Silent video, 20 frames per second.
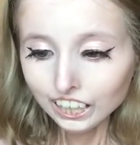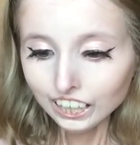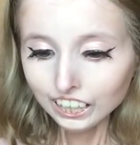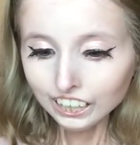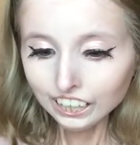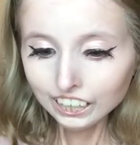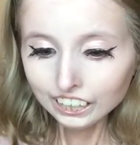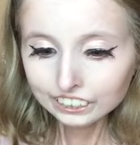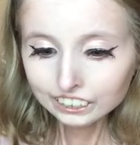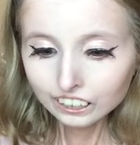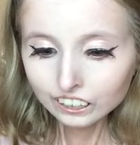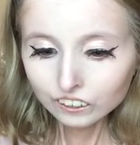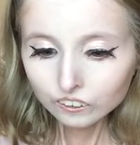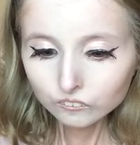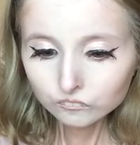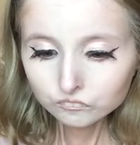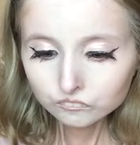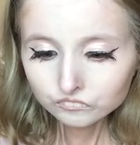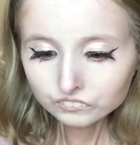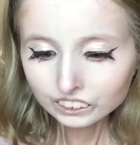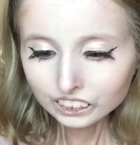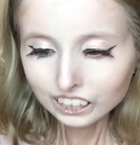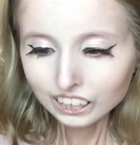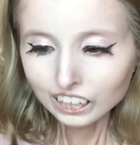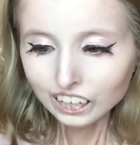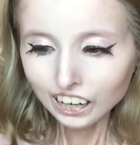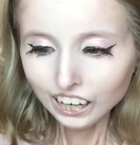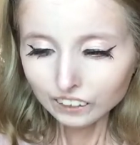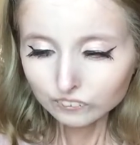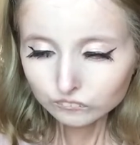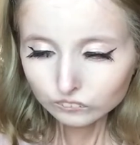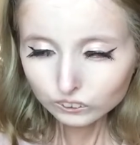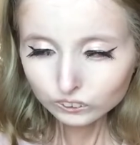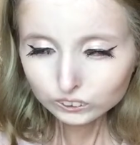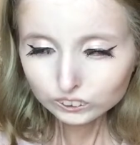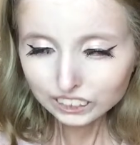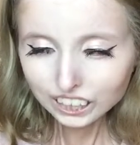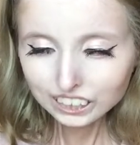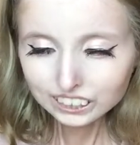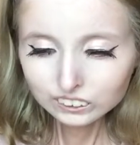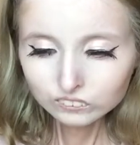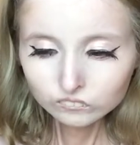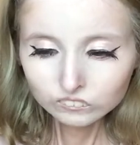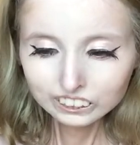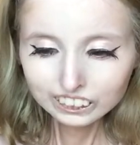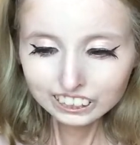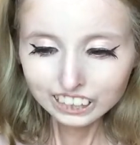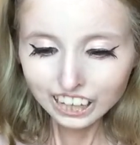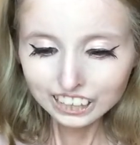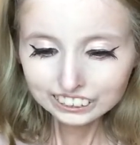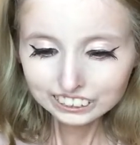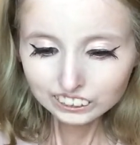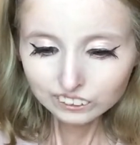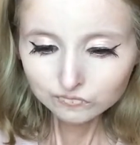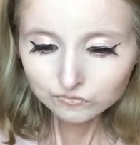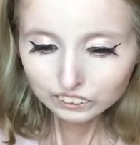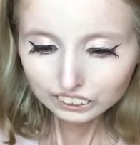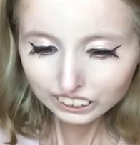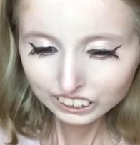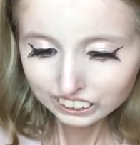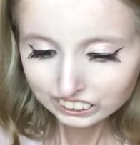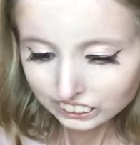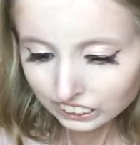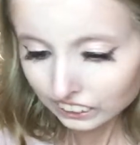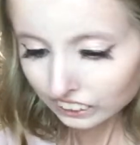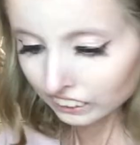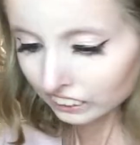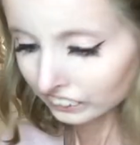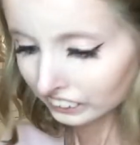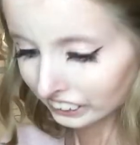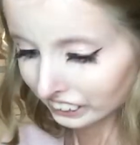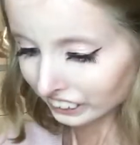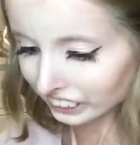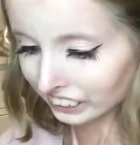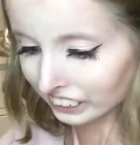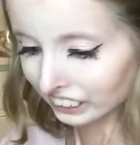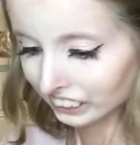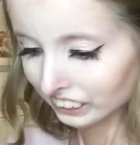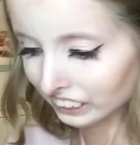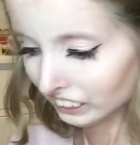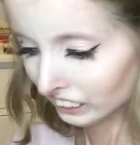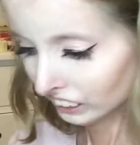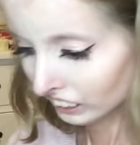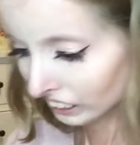And at first I didn't really like it because the end,